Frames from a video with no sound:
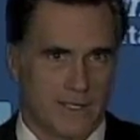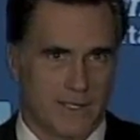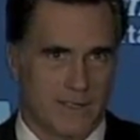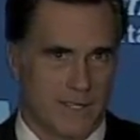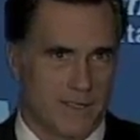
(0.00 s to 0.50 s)

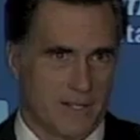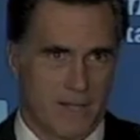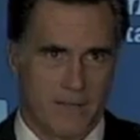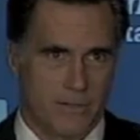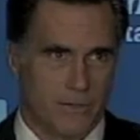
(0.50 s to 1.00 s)
that, that in
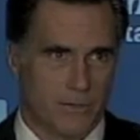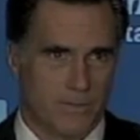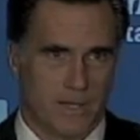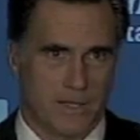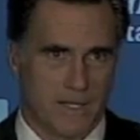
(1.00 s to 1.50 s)
my view,
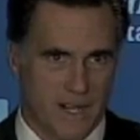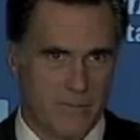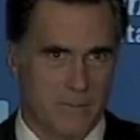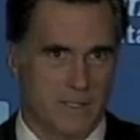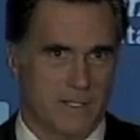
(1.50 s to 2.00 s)

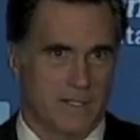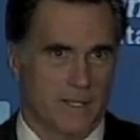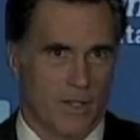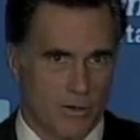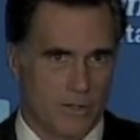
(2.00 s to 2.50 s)
government
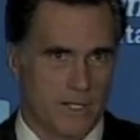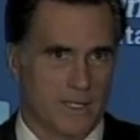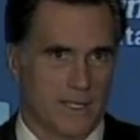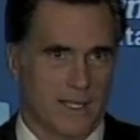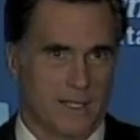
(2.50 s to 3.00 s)

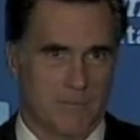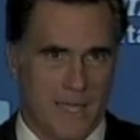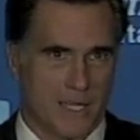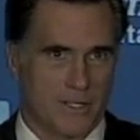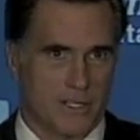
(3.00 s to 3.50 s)
owning and
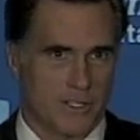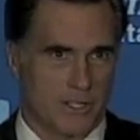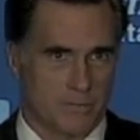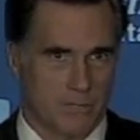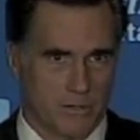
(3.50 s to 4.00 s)
managing
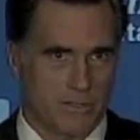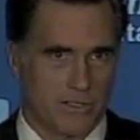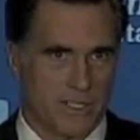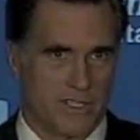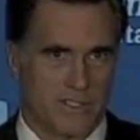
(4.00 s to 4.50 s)
General
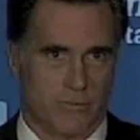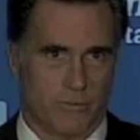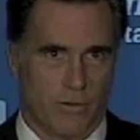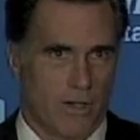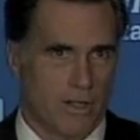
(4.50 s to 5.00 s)
Motors is the
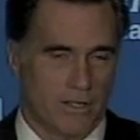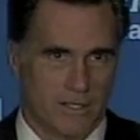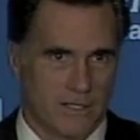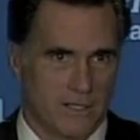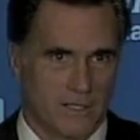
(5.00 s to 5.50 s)
wrong,
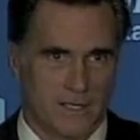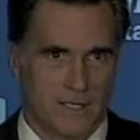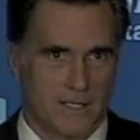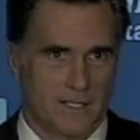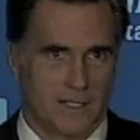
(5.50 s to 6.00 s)

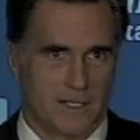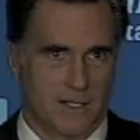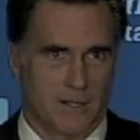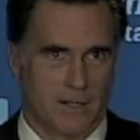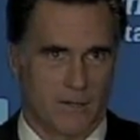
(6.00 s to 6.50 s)
uh, uh
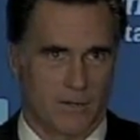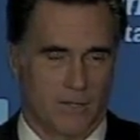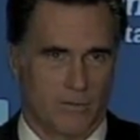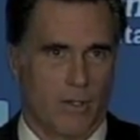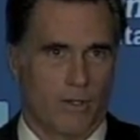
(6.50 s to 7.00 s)

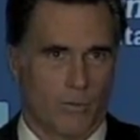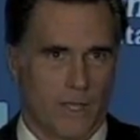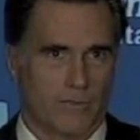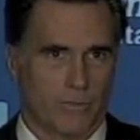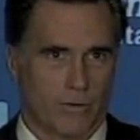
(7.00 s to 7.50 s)
wrong
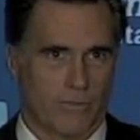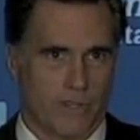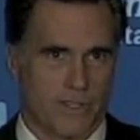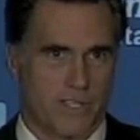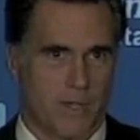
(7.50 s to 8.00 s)
way for, for
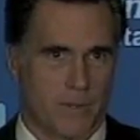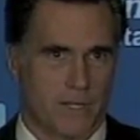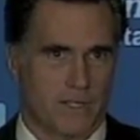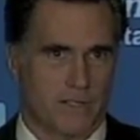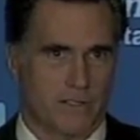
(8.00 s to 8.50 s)
this company
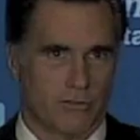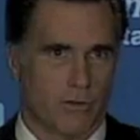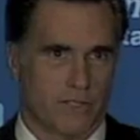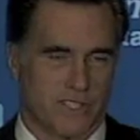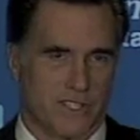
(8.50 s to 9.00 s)
to, to
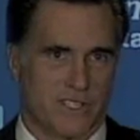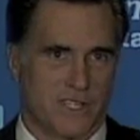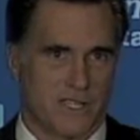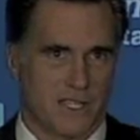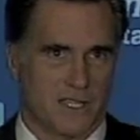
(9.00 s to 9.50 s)
grow and
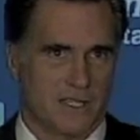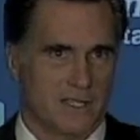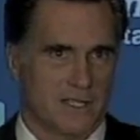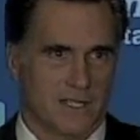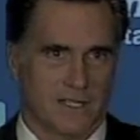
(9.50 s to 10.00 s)
succeed again.
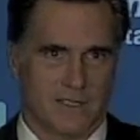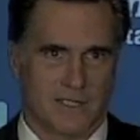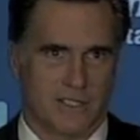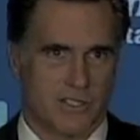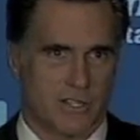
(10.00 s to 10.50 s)
Uh,
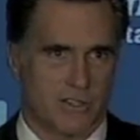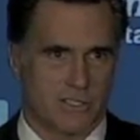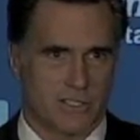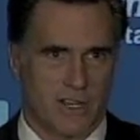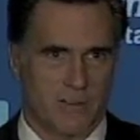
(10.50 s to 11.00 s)
that the shares
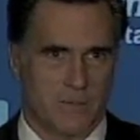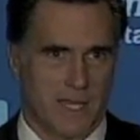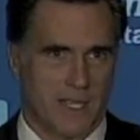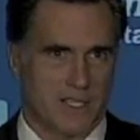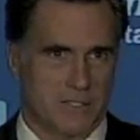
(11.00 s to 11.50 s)
that the government
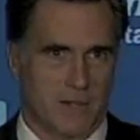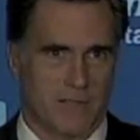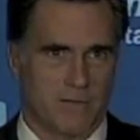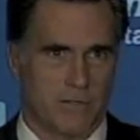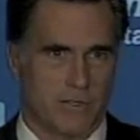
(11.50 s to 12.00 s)
has, in
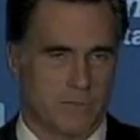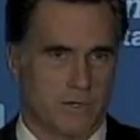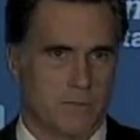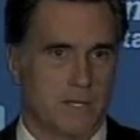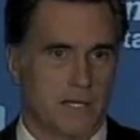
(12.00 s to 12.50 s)
my view, should
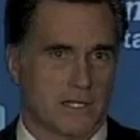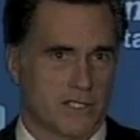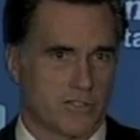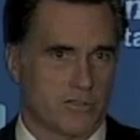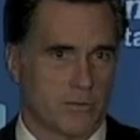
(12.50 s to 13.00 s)
be immediately
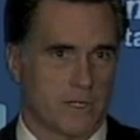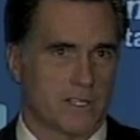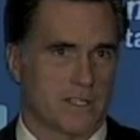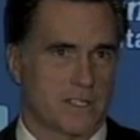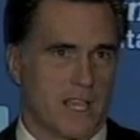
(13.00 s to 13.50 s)
distributed
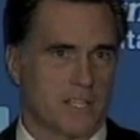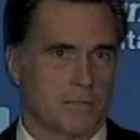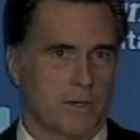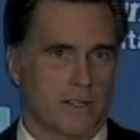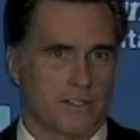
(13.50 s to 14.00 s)
to the
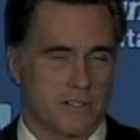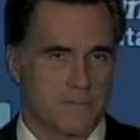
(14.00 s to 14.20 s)
taxpayers